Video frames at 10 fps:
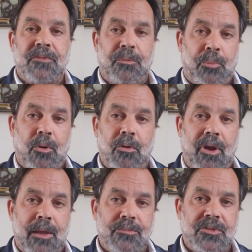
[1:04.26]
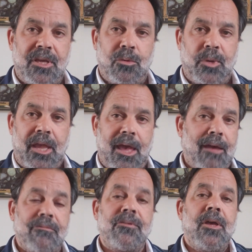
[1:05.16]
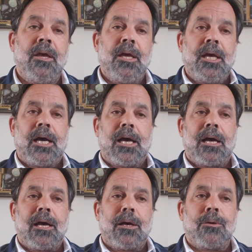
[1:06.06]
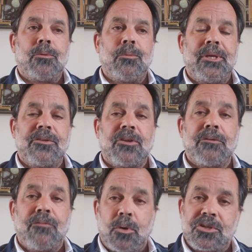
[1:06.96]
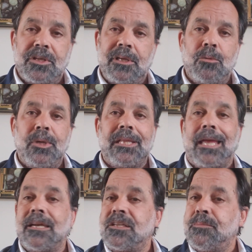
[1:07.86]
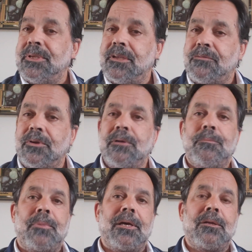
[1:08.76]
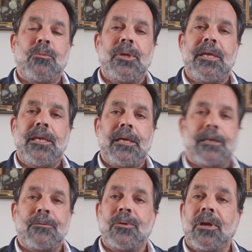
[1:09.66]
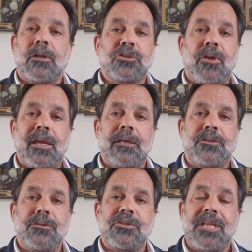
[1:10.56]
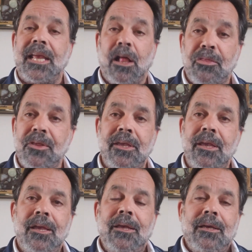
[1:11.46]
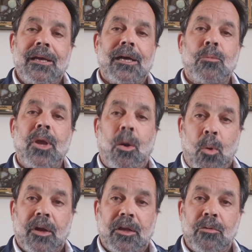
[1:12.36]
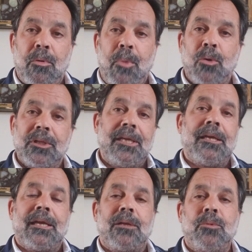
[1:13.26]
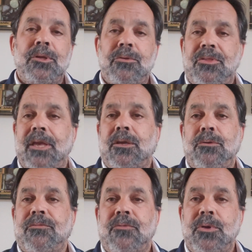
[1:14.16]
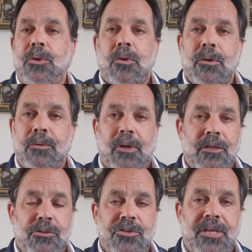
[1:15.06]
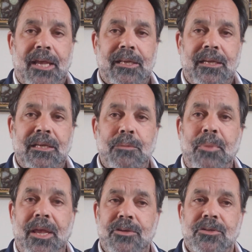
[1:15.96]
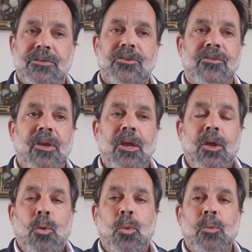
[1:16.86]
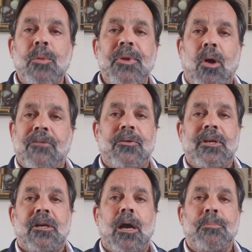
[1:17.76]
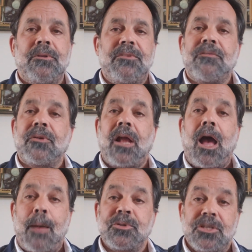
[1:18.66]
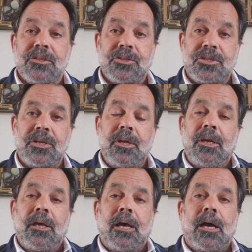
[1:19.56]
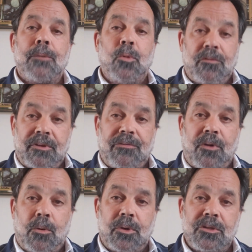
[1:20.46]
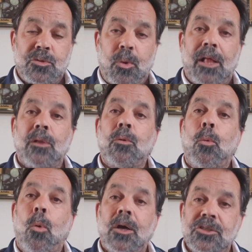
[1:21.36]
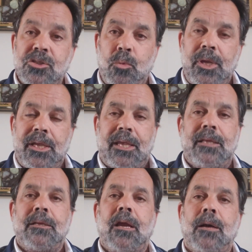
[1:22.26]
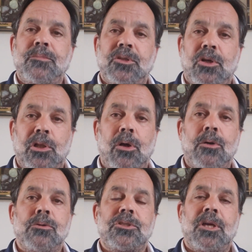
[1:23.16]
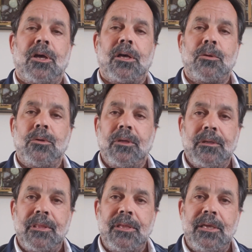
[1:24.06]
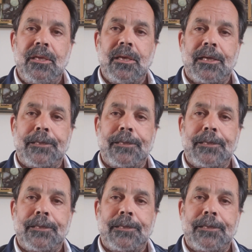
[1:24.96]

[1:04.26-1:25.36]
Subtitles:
of the programs that we have. It is unfortunate. We'd like it to be different, but we're all trying to stay healthy. We are working remotely, and we do thank you for your understanding and patience. We will be offering a couple of different options moving forward as well, once we can come to close on the